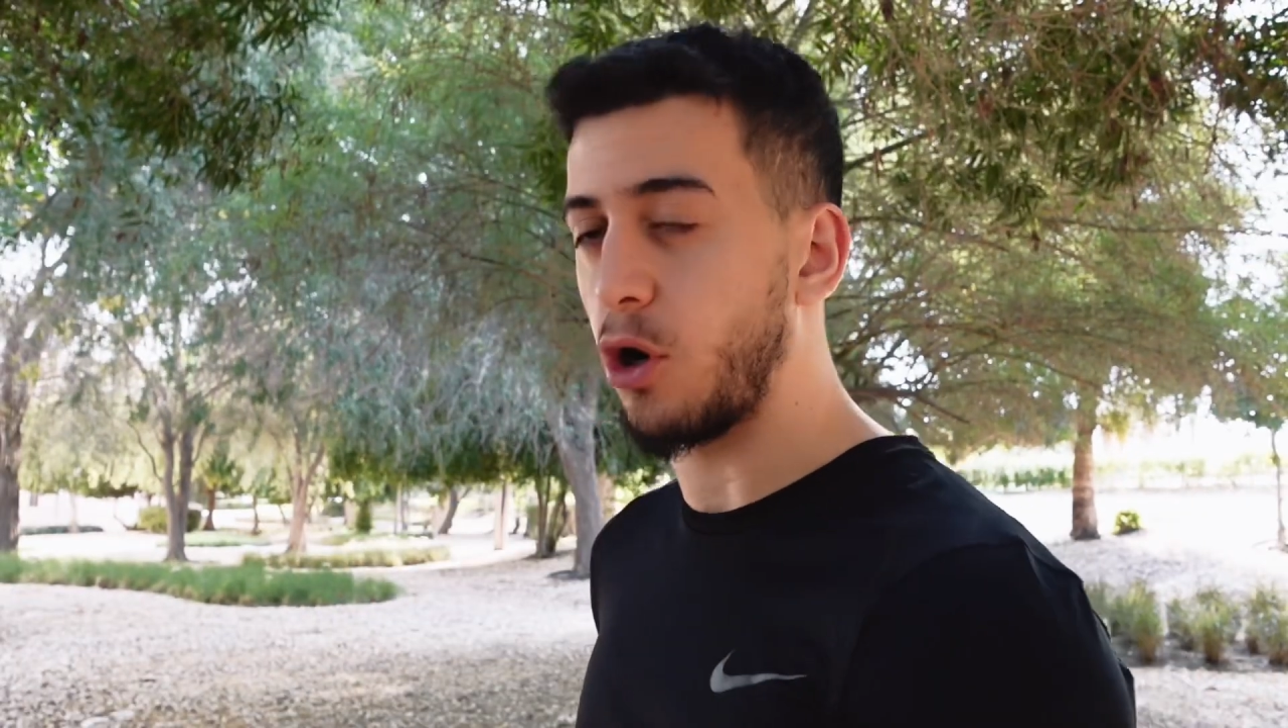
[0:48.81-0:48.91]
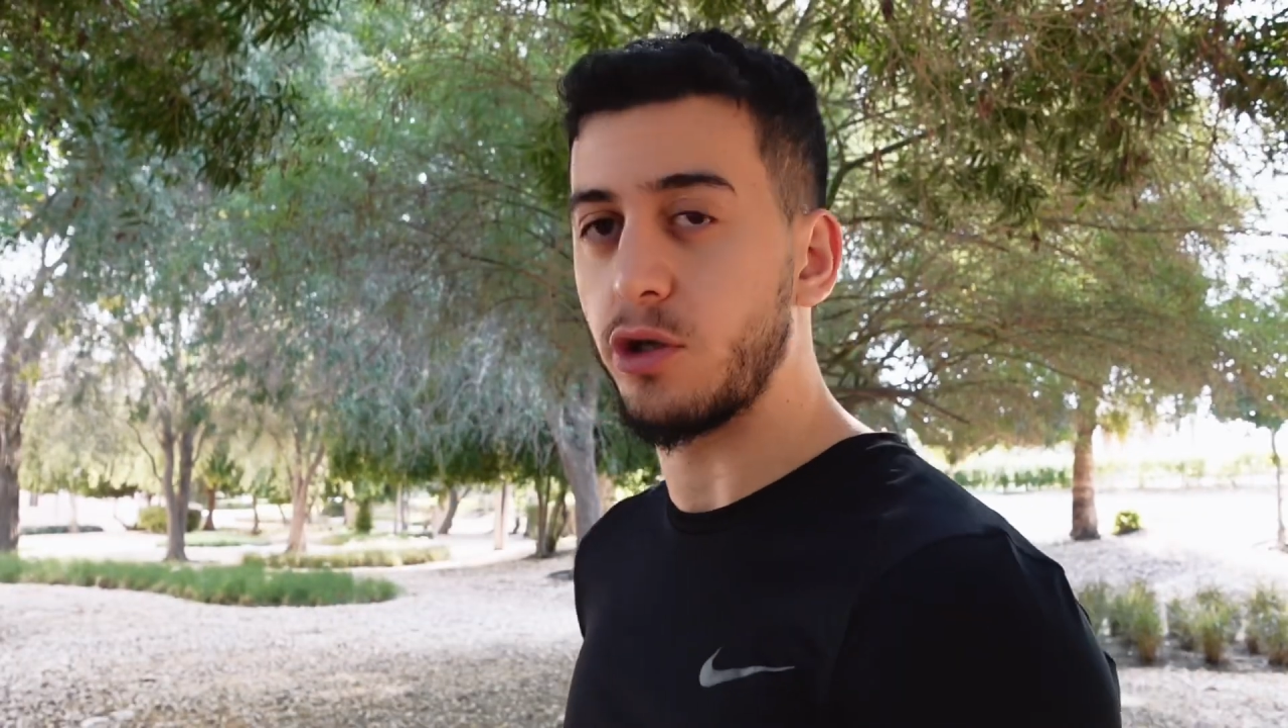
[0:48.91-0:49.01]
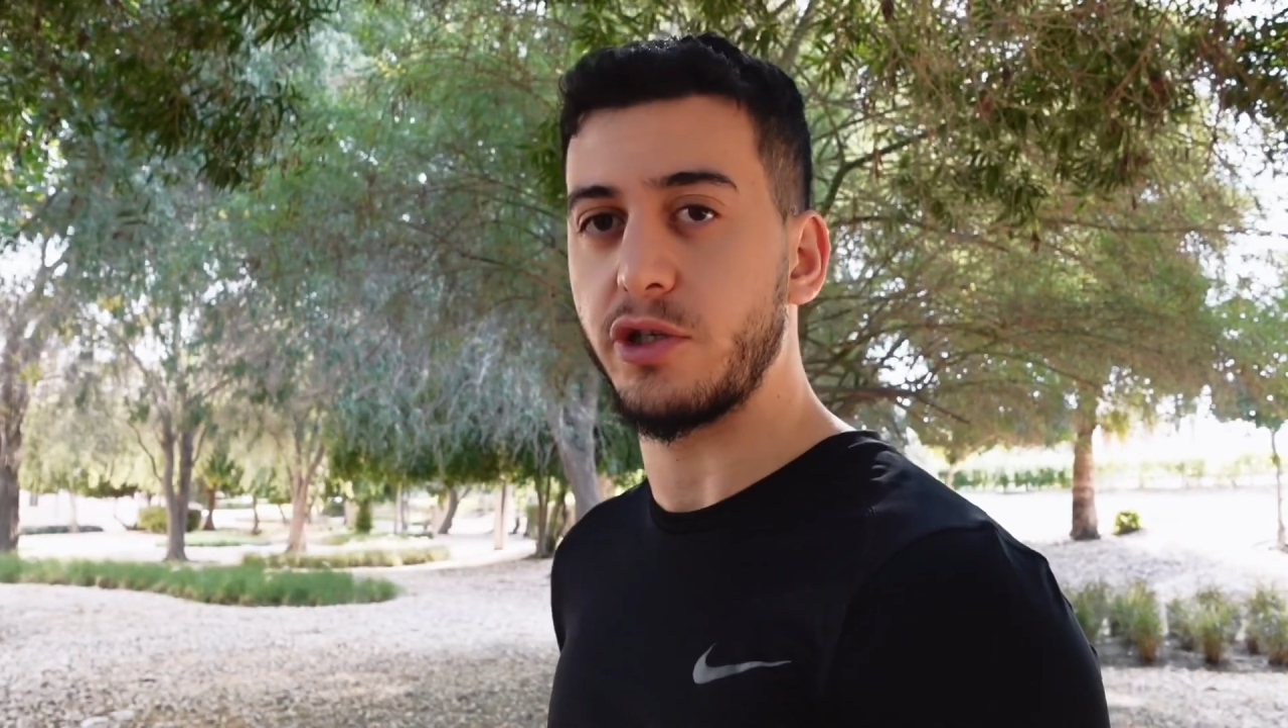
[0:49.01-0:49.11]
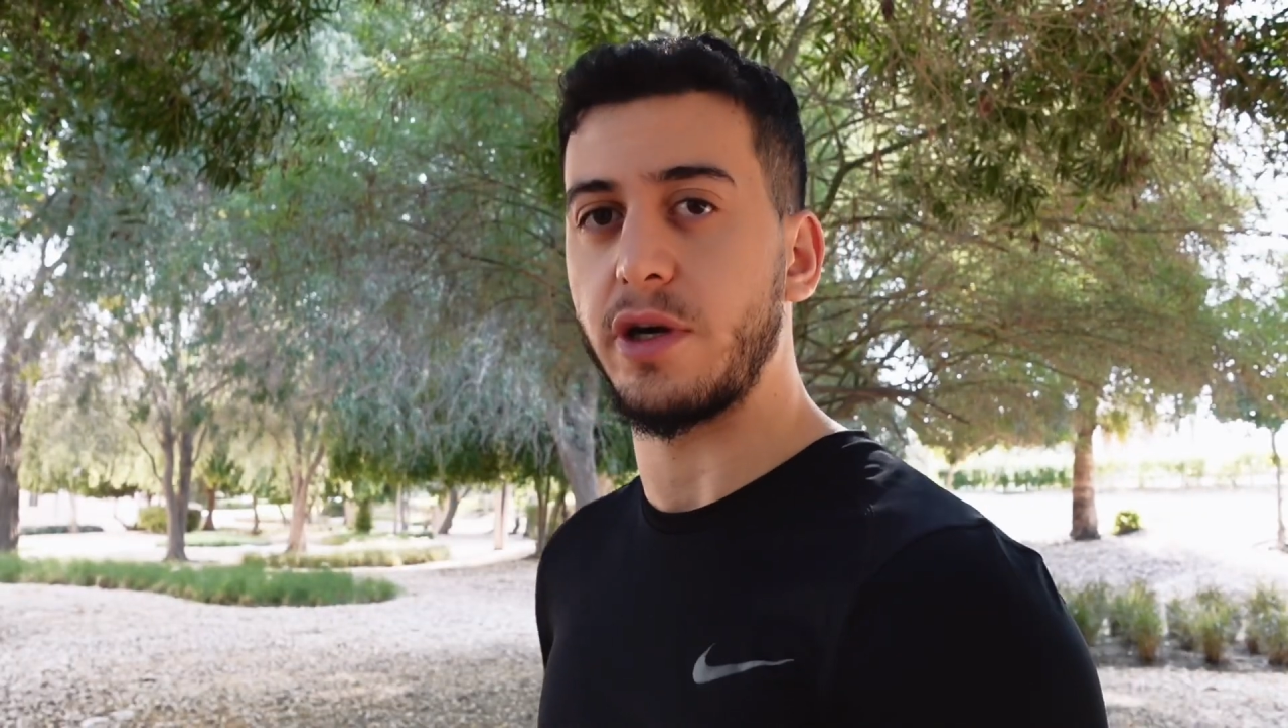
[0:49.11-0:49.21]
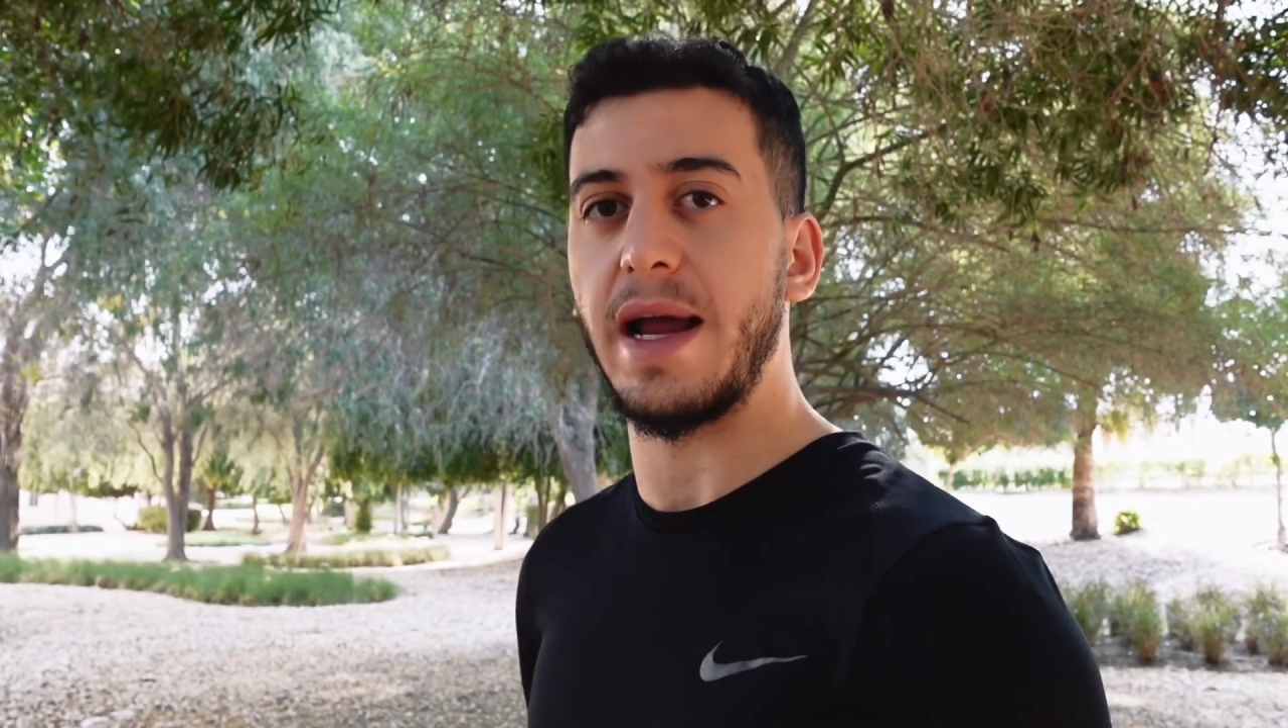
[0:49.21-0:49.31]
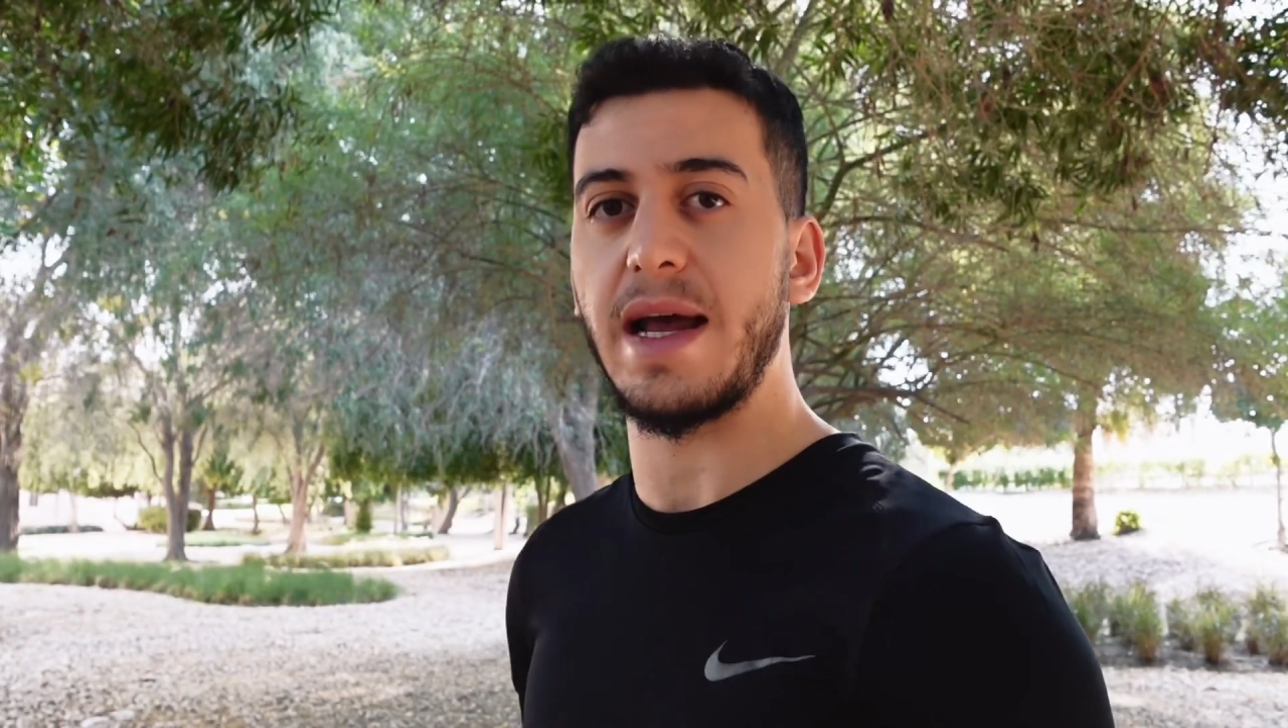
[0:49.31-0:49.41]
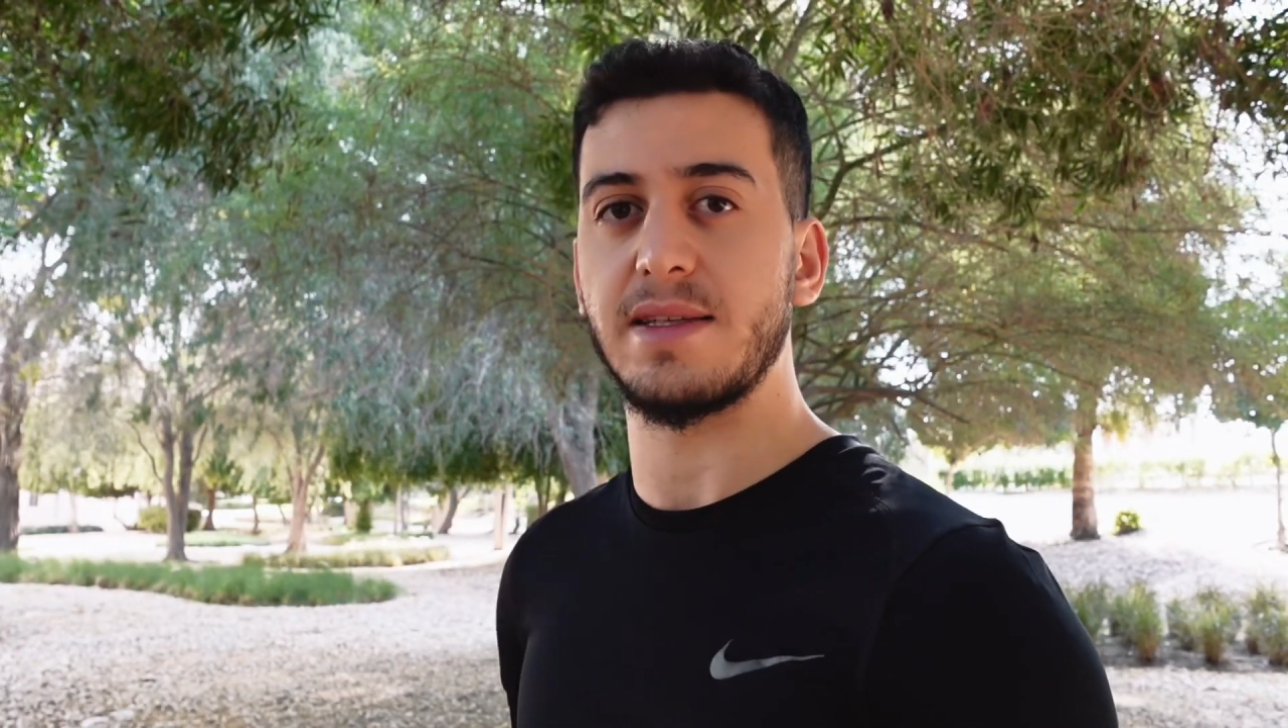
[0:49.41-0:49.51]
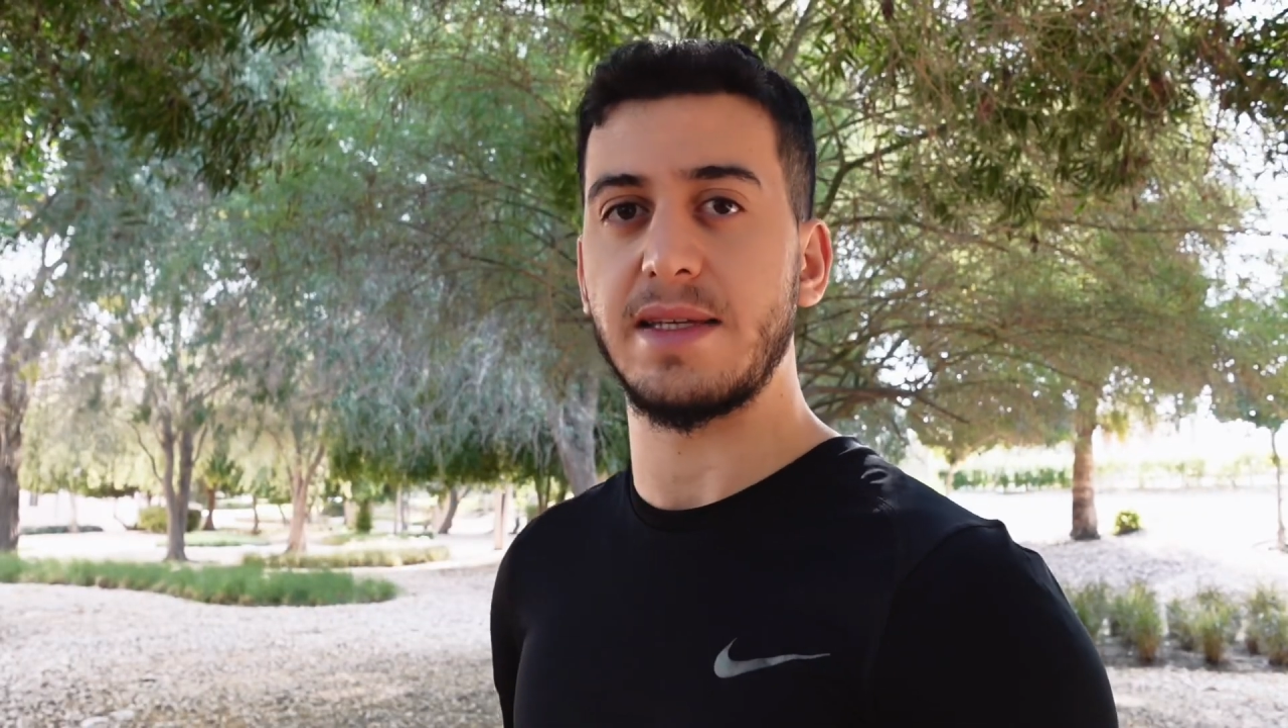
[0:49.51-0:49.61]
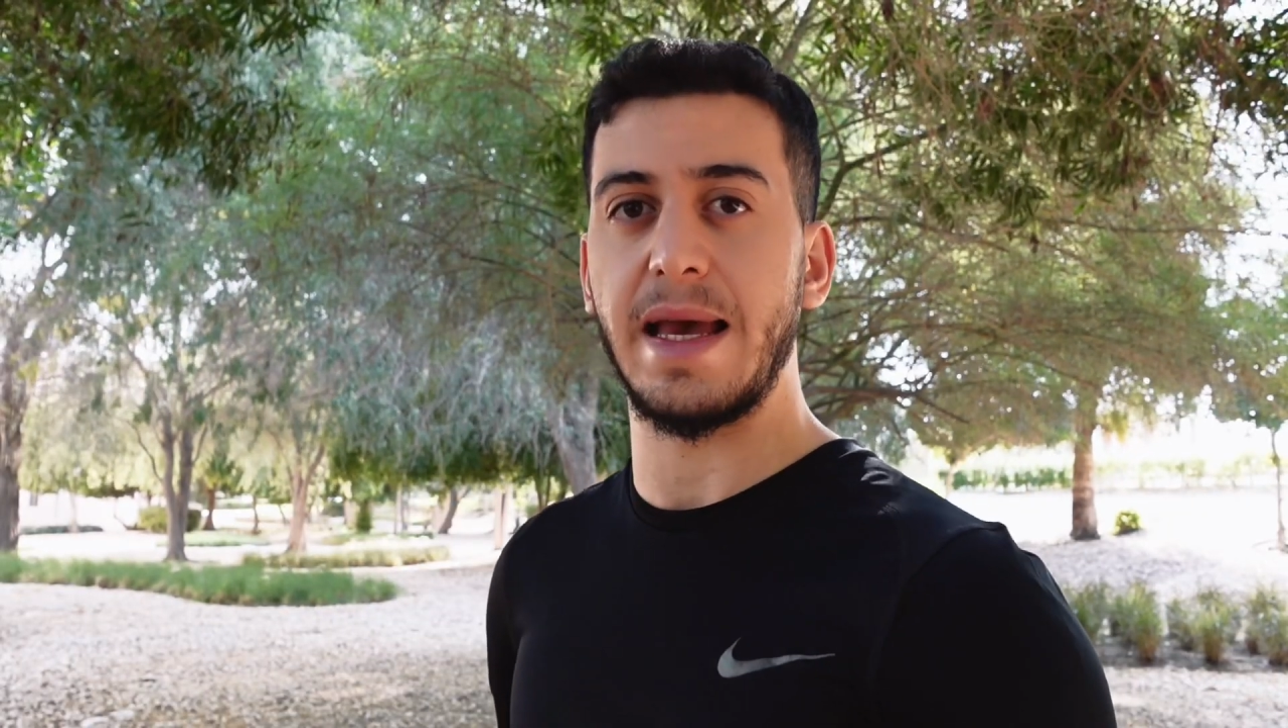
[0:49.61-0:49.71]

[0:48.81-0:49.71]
onto your hands